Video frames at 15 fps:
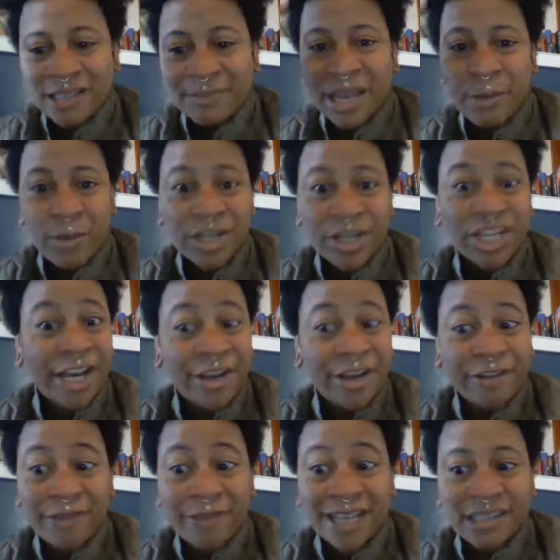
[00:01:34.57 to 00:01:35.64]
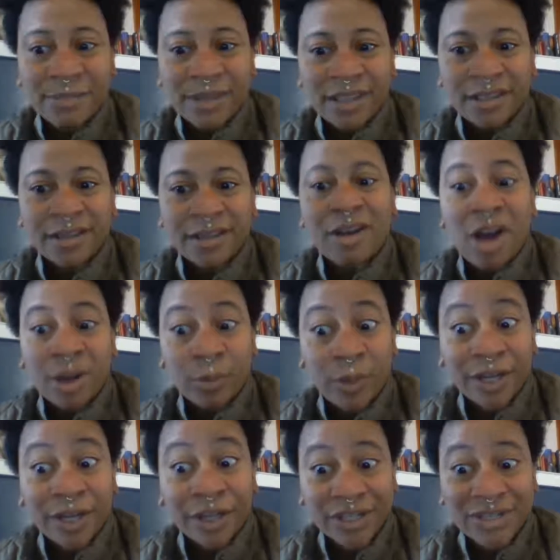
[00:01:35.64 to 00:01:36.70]
and I wish I could have read some of the
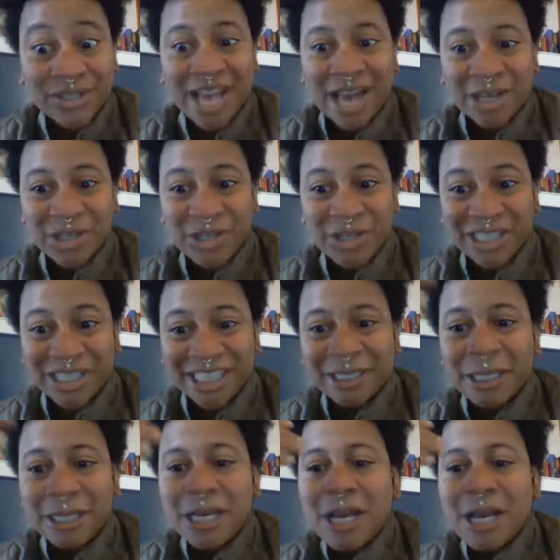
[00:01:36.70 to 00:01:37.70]
non-winners, actually.